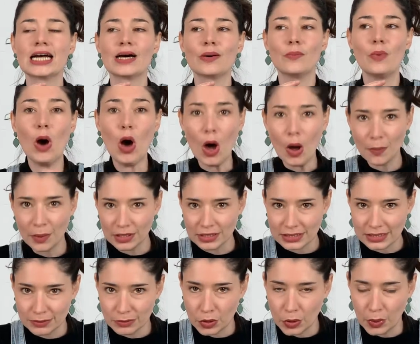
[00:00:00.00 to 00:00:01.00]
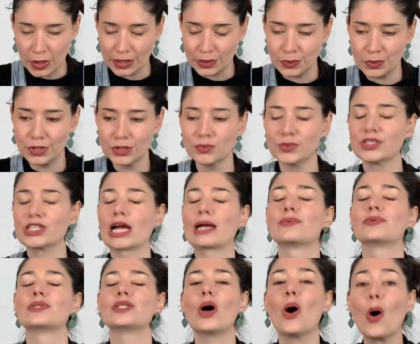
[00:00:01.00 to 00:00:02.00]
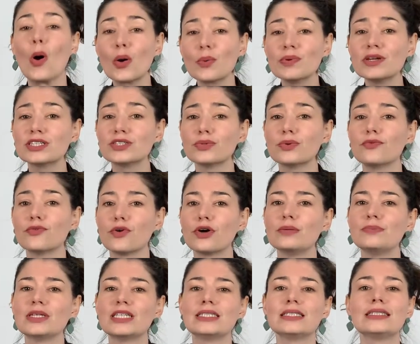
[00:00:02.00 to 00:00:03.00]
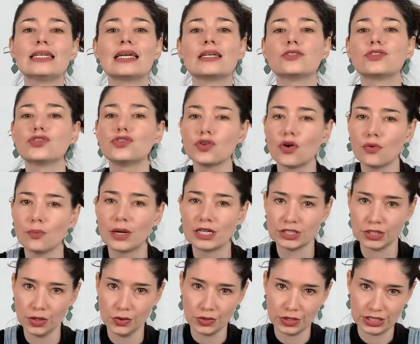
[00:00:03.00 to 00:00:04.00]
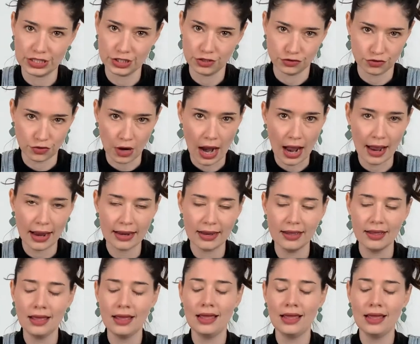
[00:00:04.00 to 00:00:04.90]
pop on some quick wood, which I was hoping to avoid because it takes so much longer to dry.